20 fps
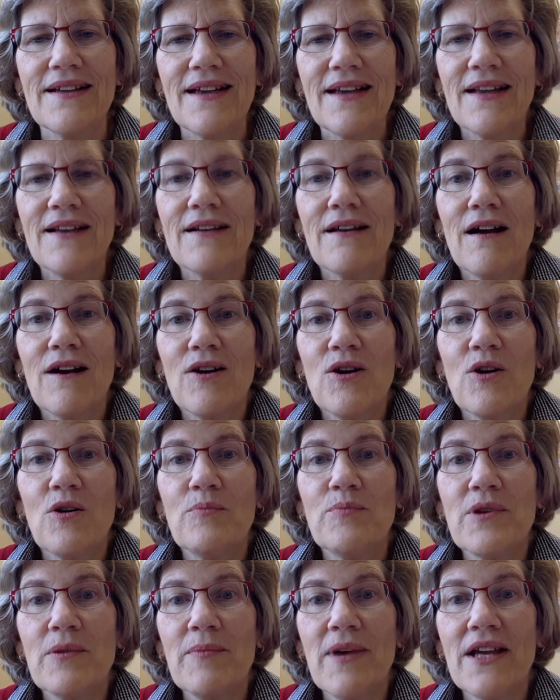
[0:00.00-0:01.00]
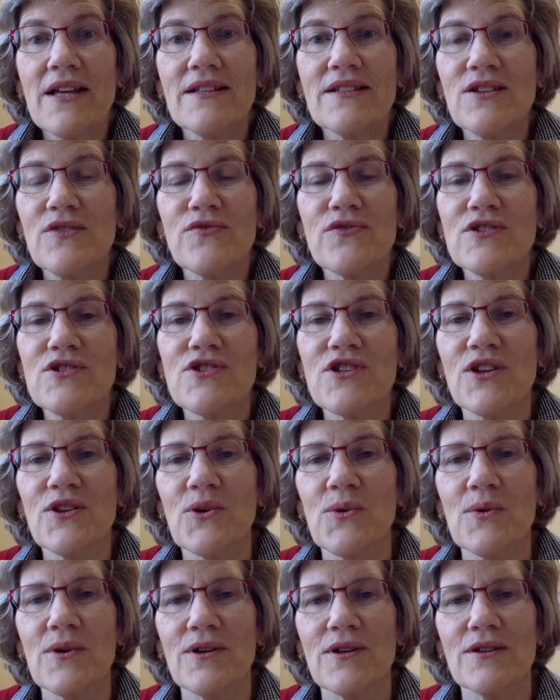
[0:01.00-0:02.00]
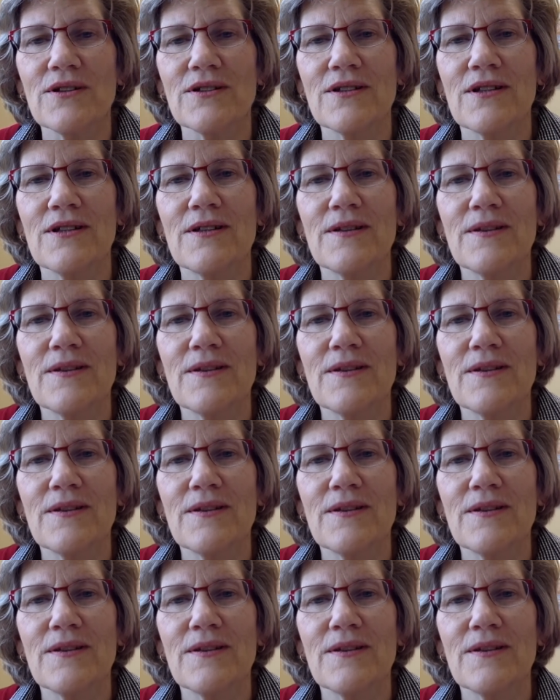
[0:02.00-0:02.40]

and our hope to make a difference in the world.